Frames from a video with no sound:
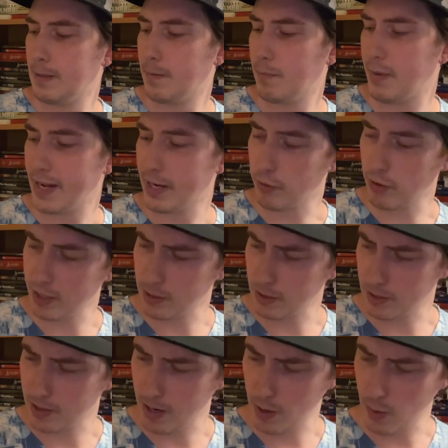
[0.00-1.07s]
by Greg
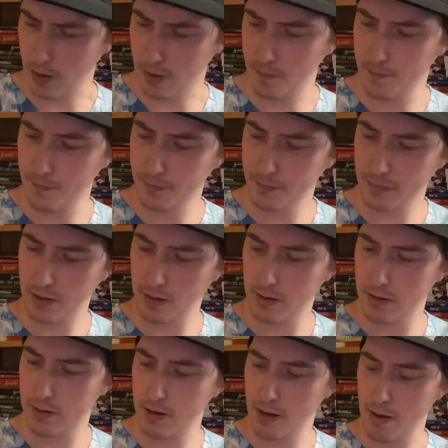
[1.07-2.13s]
Sestero and
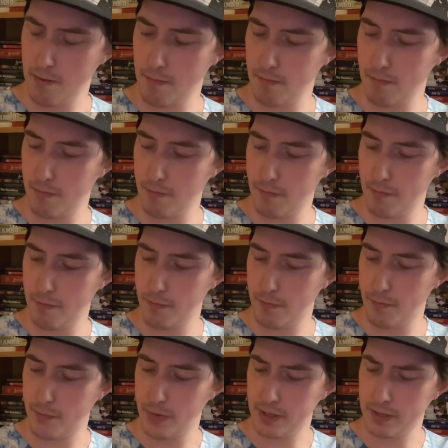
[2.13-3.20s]
Tom
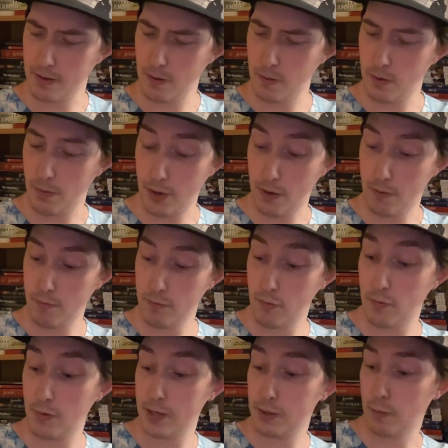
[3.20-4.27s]
Bissell. With a,
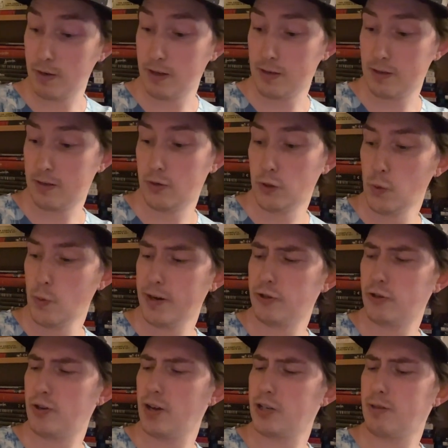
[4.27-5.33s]
this one is a new
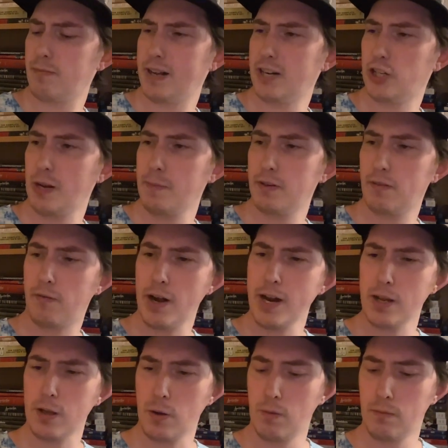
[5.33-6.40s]
introduction by James
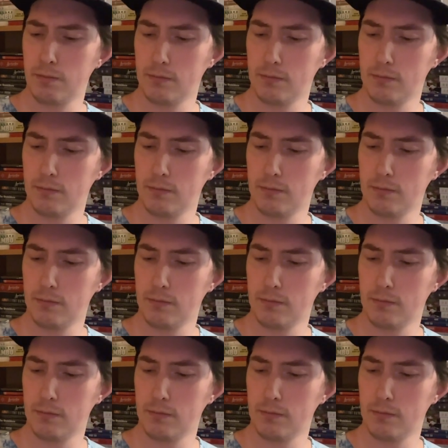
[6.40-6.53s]
Franco.